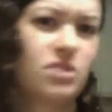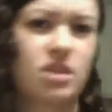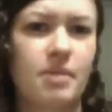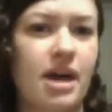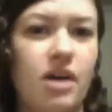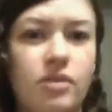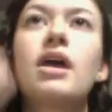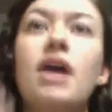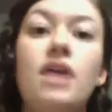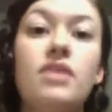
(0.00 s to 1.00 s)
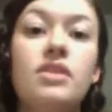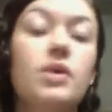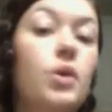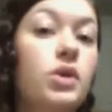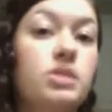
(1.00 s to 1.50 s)
Somehow. And then they
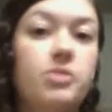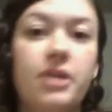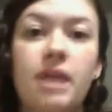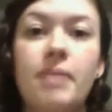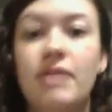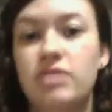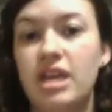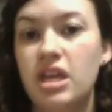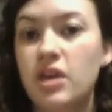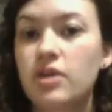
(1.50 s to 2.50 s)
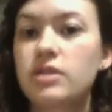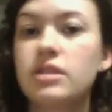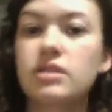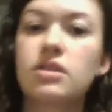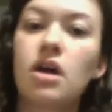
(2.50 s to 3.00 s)
were going to break up after that year
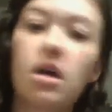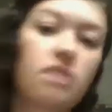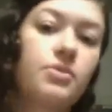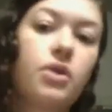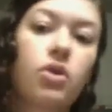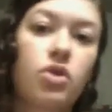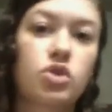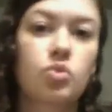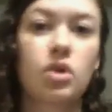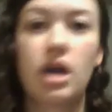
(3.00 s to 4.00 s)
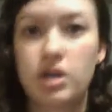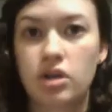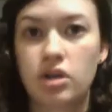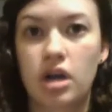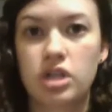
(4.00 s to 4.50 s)
since all of the girls were
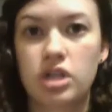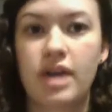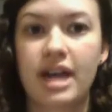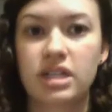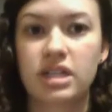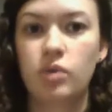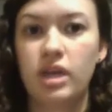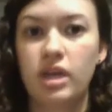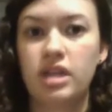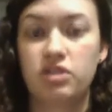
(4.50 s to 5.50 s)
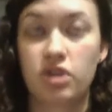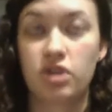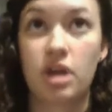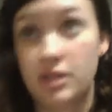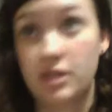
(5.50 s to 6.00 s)
under contract in different
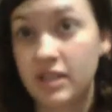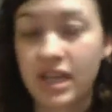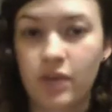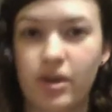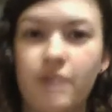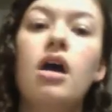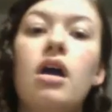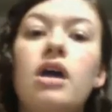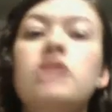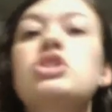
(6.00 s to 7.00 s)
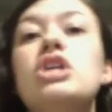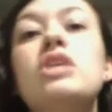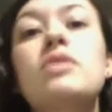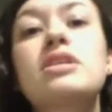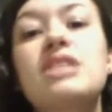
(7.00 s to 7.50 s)
companies anyway. On
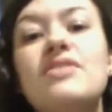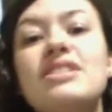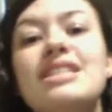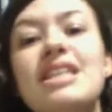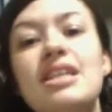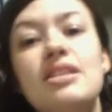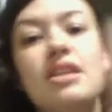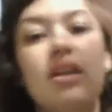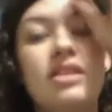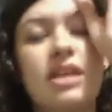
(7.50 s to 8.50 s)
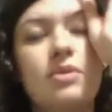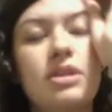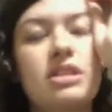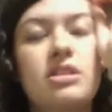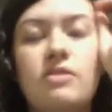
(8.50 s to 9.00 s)
January seventeenth, they
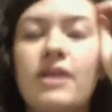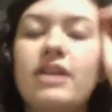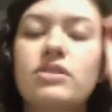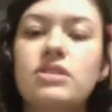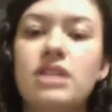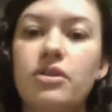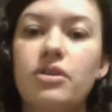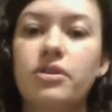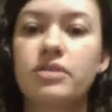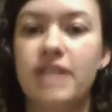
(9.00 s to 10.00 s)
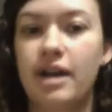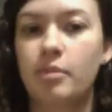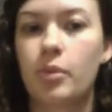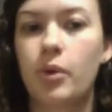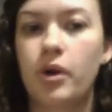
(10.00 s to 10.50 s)
released their final single,
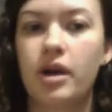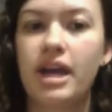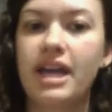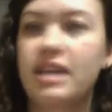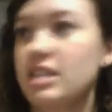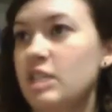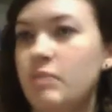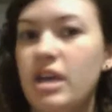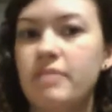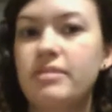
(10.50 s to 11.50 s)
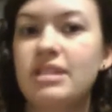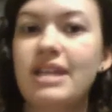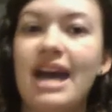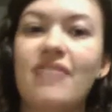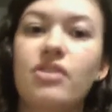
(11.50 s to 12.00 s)
Downpour, and disbanded
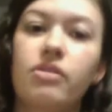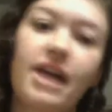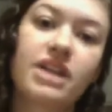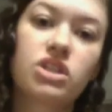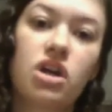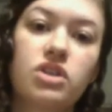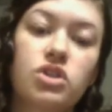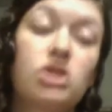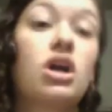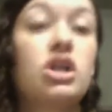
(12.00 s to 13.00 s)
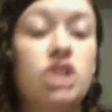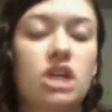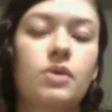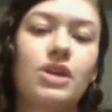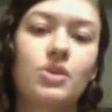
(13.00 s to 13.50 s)
at their last concert on
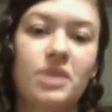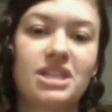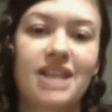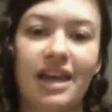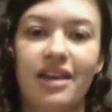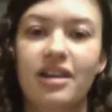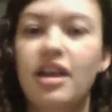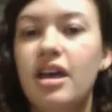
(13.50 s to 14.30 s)
January twenty-second.